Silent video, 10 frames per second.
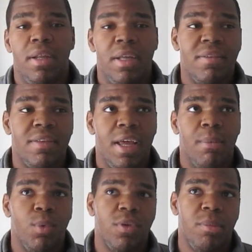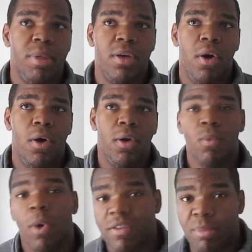its name was going to be called
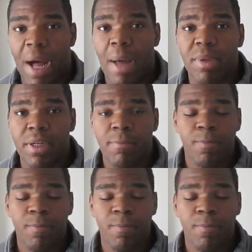What's Popping.